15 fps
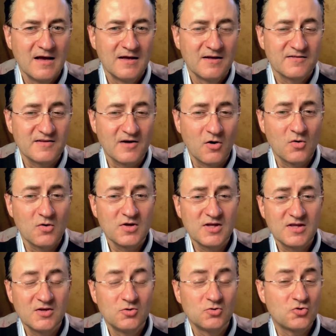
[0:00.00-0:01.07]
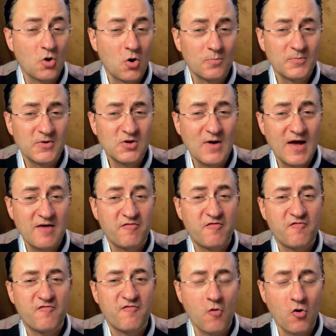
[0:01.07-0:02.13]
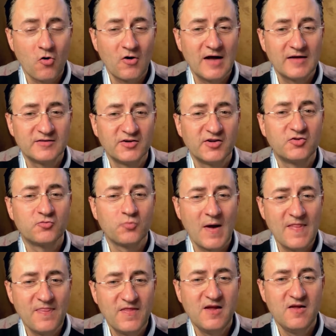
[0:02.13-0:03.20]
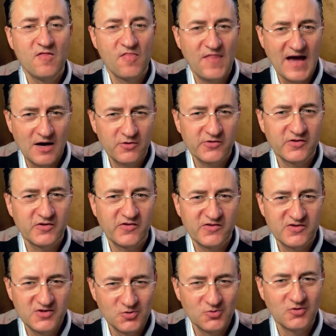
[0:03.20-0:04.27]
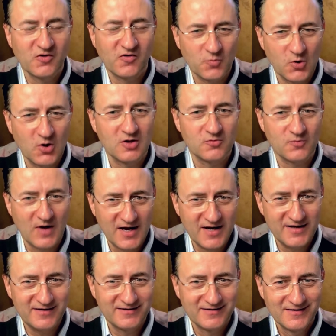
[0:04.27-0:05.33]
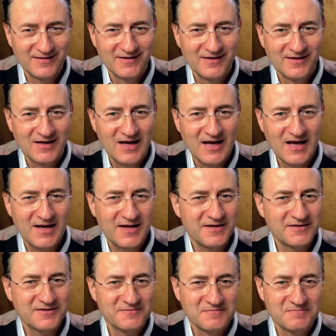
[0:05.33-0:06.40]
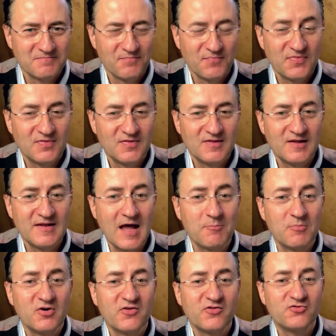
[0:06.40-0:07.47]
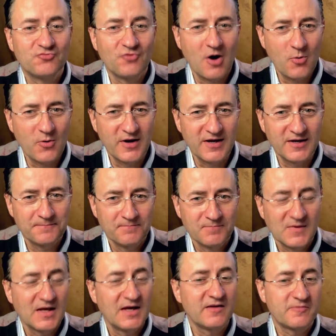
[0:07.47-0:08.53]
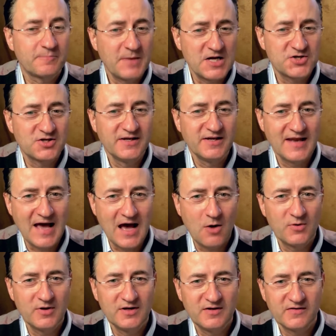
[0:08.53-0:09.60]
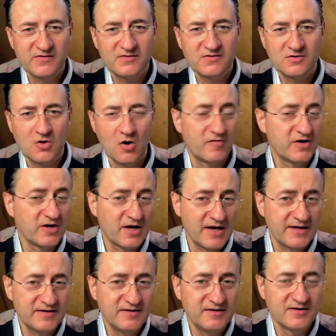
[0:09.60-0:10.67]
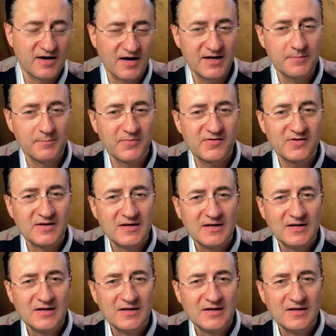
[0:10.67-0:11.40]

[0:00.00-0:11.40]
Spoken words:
So you told me you have 420,000 students worldwide, and the number is growing, especially now in this COVID-19 times.